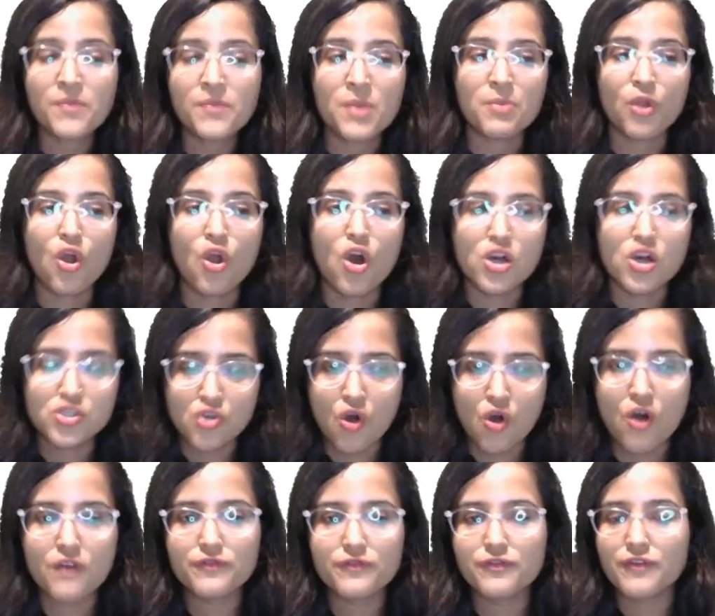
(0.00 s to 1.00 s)
because
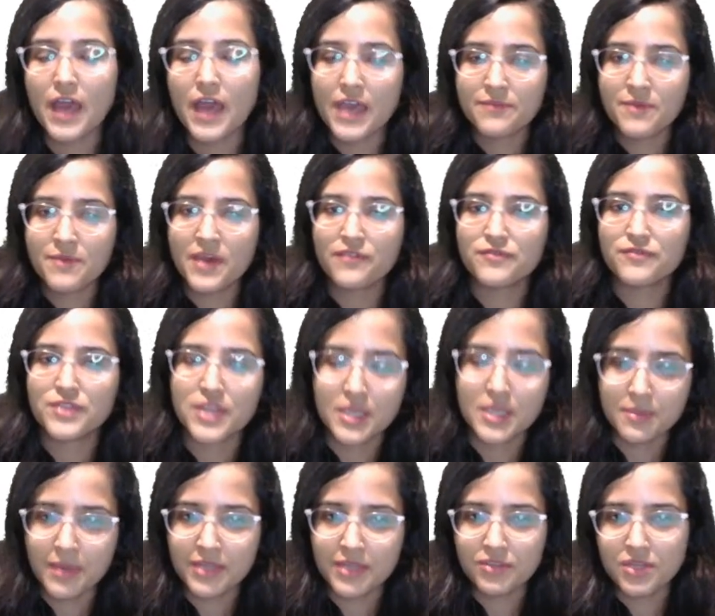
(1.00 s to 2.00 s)
of 5 by 3
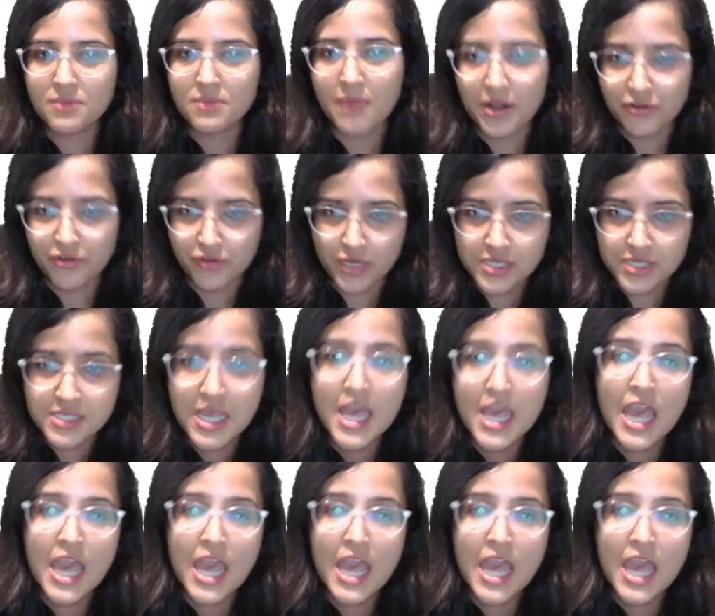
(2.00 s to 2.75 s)
by 3 matrix.